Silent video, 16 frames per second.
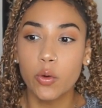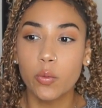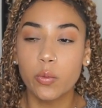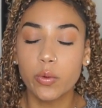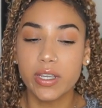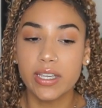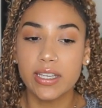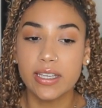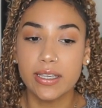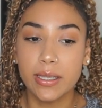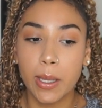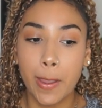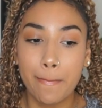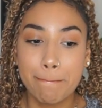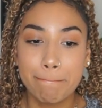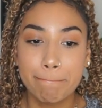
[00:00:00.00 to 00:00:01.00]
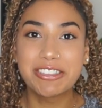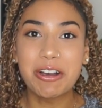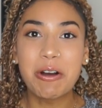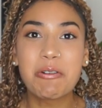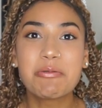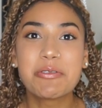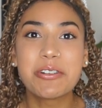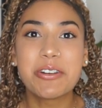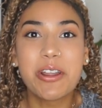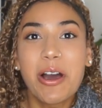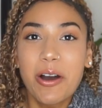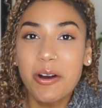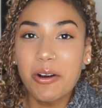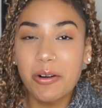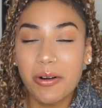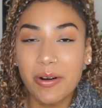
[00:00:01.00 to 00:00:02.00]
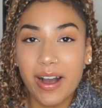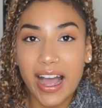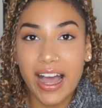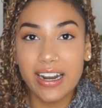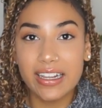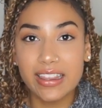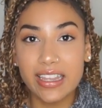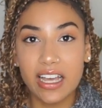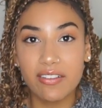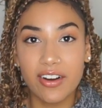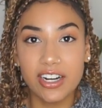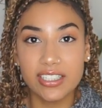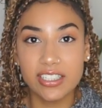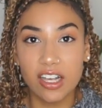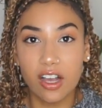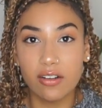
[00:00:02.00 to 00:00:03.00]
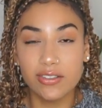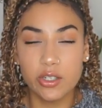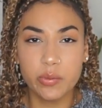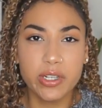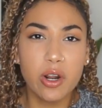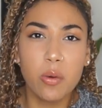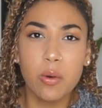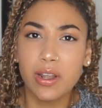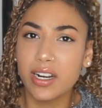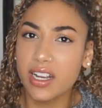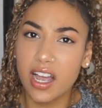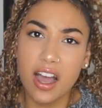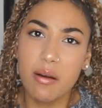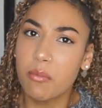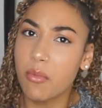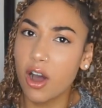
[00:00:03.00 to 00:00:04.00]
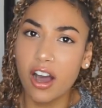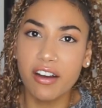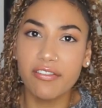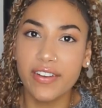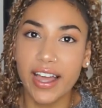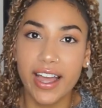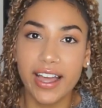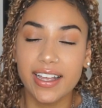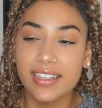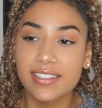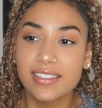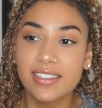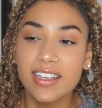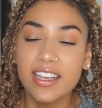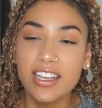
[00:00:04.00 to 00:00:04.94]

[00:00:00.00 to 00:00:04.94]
we don't know how to love ourselves or we don't want to come off as